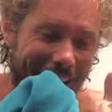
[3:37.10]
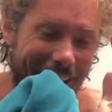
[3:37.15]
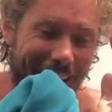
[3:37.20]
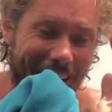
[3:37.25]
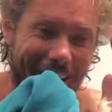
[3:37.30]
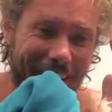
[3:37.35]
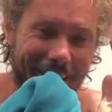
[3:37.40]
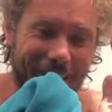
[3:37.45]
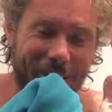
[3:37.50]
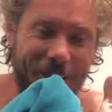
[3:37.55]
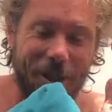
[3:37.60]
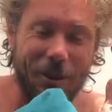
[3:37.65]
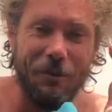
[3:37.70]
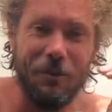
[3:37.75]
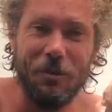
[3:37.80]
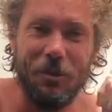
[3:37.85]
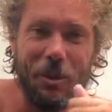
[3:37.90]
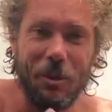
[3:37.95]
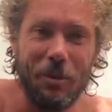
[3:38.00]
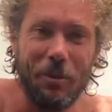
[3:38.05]
I started
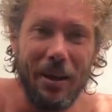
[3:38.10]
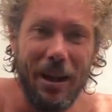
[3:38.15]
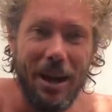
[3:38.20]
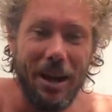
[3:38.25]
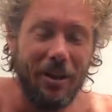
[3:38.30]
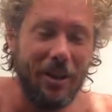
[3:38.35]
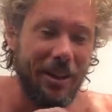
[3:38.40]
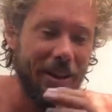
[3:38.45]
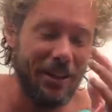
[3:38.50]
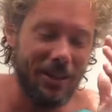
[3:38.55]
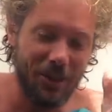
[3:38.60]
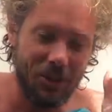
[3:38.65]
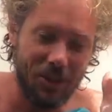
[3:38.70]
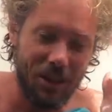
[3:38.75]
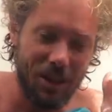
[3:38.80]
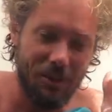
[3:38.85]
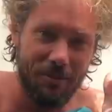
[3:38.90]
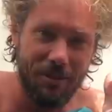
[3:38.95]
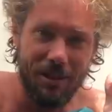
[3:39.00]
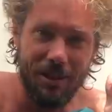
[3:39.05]
from their bow, and it just
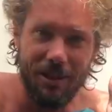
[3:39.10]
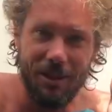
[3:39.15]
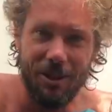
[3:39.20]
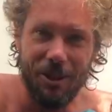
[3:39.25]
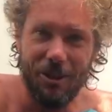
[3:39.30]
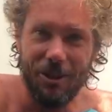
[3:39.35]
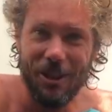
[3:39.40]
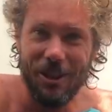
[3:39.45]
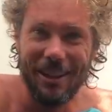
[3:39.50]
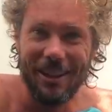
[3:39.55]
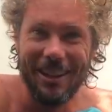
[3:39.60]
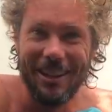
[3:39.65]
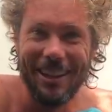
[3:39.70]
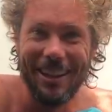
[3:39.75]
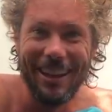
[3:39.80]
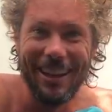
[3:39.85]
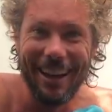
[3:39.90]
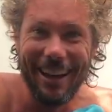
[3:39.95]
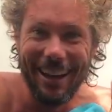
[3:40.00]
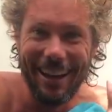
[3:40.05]
kept going
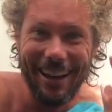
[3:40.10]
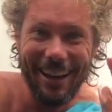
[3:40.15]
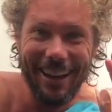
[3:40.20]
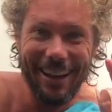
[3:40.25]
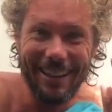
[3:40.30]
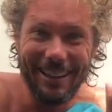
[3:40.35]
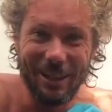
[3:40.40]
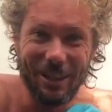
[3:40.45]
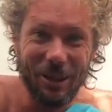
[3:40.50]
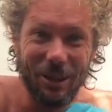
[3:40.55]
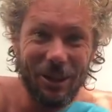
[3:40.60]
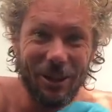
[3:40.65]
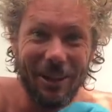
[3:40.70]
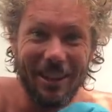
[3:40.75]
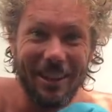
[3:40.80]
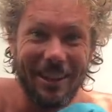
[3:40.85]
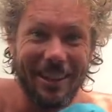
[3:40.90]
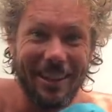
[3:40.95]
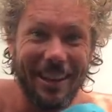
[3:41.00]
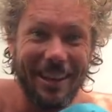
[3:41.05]
and
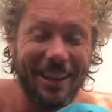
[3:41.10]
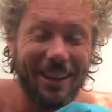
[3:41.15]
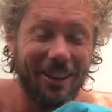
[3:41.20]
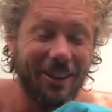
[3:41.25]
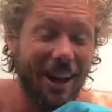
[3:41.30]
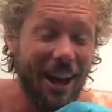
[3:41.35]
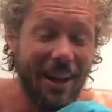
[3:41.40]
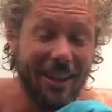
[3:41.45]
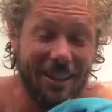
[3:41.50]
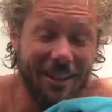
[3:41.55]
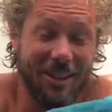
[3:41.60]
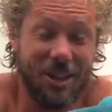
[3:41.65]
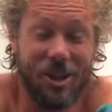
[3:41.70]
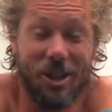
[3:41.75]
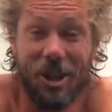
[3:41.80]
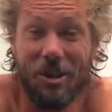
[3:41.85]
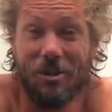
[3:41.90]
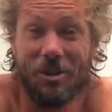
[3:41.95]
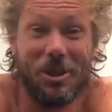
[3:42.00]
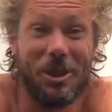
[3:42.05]
going and going. I thought the
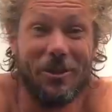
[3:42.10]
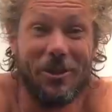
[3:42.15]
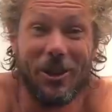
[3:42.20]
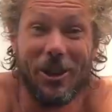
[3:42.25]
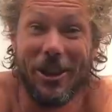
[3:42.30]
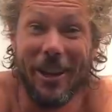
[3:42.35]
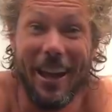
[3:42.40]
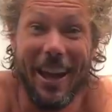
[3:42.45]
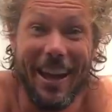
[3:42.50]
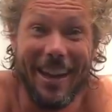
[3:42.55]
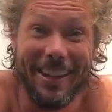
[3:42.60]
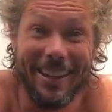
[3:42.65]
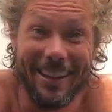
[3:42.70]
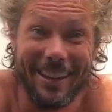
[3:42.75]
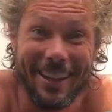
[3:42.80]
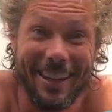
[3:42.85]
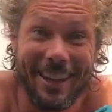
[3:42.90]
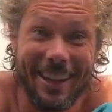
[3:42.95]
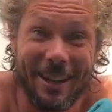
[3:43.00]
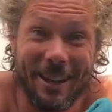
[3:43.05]
chain was never going to end,
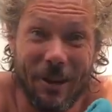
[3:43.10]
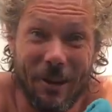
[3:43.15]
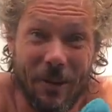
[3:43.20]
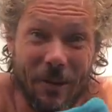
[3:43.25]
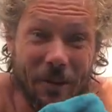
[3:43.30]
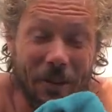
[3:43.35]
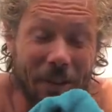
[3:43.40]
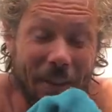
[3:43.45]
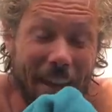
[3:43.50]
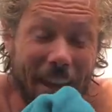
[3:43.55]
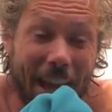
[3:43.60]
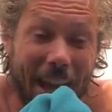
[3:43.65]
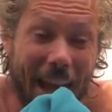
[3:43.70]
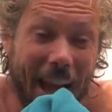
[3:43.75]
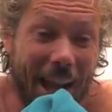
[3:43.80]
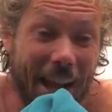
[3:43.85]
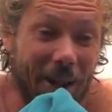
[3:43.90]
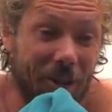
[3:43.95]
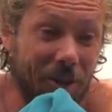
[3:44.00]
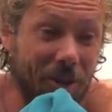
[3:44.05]

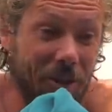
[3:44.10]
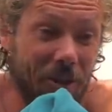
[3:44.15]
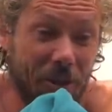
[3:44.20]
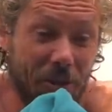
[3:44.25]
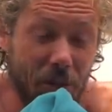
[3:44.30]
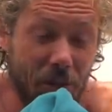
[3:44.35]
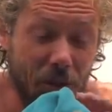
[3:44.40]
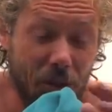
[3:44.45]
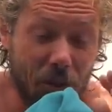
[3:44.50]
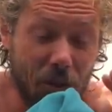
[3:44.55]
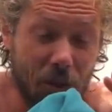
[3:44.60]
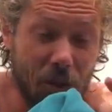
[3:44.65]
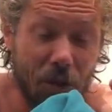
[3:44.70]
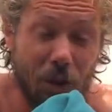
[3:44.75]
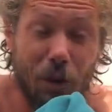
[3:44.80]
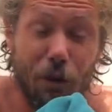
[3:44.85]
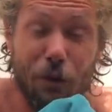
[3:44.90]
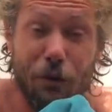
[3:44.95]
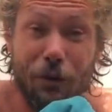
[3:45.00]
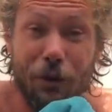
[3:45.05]
and it was
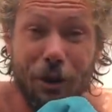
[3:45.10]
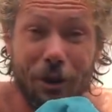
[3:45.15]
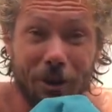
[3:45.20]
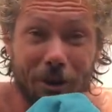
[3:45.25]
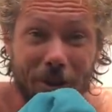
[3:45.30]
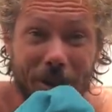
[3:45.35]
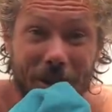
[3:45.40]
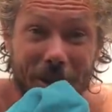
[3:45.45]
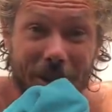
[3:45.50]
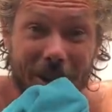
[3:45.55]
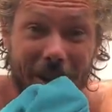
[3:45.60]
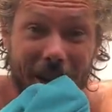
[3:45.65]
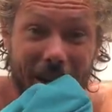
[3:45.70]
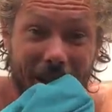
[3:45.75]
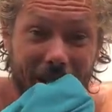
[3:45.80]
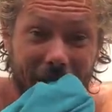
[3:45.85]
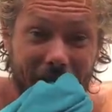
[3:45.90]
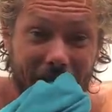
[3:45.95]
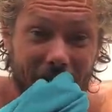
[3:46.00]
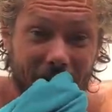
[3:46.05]
so far away, their
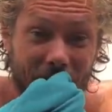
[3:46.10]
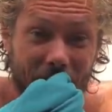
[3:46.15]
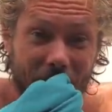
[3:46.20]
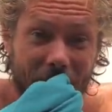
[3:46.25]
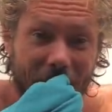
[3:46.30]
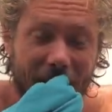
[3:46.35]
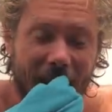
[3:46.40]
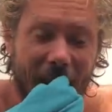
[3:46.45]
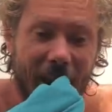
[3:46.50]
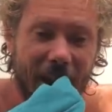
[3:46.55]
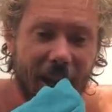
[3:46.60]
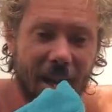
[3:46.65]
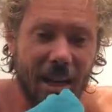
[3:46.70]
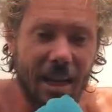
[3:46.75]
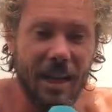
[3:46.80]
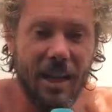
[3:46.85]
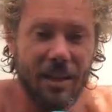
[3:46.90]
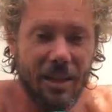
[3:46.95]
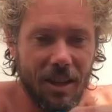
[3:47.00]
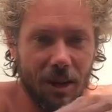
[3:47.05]
anchor. And
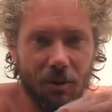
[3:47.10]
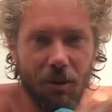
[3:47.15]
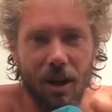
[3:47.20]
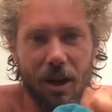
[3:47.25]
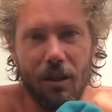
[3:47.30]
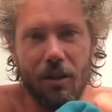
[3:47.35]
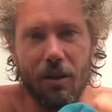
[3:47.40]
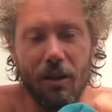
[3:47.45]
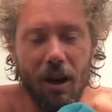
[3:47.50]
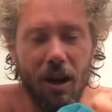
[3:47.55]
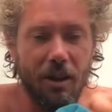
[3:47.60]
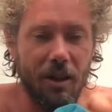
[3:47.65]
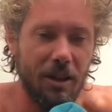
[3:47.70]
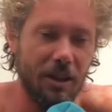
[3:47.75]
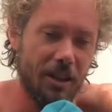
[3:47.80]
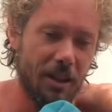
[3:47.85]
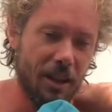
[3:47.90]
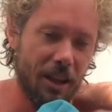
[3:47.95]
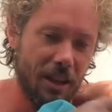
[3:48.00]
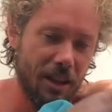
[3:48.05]
it had done what I thought
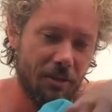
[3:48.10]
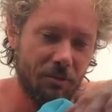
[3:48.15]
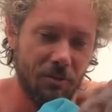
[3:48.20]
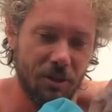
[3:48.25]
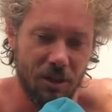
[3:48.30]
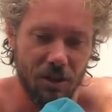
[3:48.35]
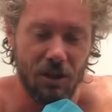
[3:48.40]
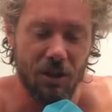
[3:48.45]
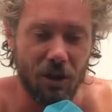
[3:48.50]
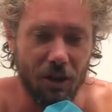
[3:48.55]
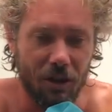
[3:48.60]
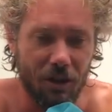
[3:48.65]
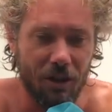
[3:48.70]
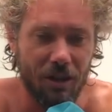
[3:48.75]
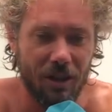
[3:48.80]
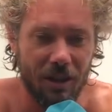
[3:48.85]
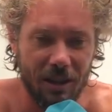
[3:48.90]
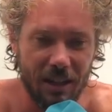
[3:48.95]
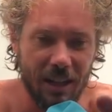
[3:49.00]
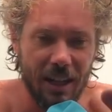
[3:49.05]
in the night. We turned
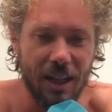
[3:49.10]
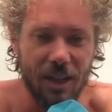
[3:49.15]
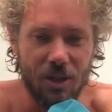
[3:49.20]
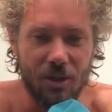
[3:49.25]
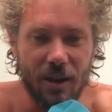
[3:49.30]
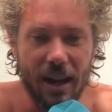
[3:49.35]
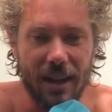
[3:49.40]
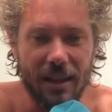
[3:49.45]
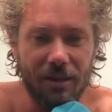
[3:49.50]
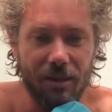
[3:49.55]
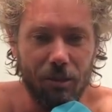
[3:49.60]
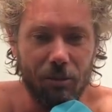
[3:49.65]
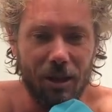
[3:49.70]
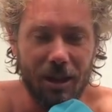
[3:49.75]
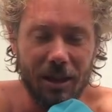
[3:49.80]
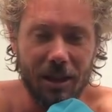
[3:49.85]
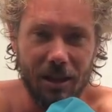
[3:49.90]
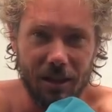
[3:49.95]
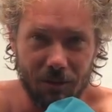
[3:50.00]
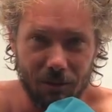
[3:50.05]
and it dragged a little bit
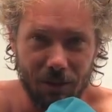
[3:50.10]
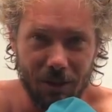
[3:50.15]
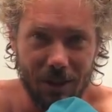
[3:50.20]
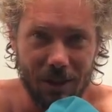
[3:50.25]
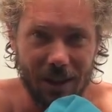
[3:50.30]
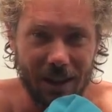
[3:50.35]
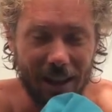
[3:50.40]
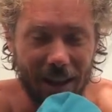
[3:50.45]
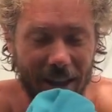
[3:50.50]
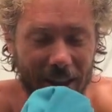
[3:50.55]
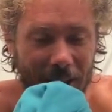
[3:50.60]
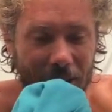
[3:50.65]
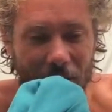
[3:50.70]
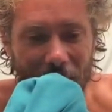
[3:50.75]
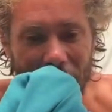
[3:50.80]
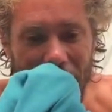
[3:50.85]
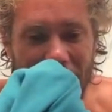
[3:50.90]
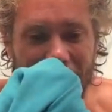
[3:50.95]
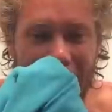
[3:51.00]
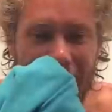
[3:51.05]
and it reset.
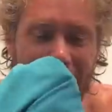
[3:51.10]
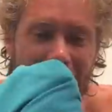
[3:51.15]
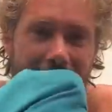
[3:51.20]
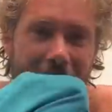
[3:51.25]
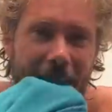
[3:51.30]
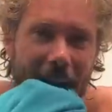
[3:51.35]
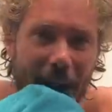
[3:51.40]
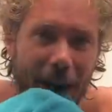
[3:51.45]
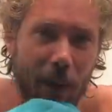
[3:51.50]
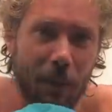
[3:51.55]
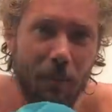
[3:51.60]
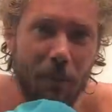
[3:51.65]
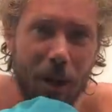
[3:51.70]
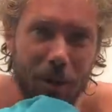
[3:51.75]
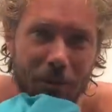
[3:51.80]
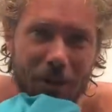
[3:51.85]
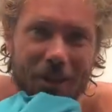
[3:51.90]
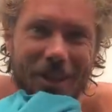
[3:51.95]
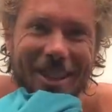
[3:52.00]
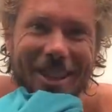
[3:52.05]
And I
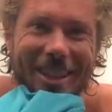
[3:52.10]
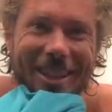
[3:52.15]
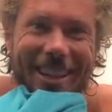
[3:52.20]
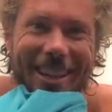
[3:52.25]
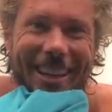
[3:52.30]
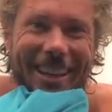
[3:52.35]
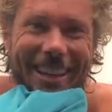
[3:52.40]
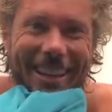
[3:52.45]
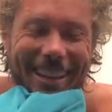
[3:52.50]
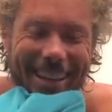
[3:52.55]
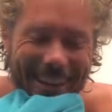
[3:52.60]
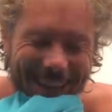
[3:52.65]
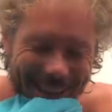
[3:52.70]
bumped into the lady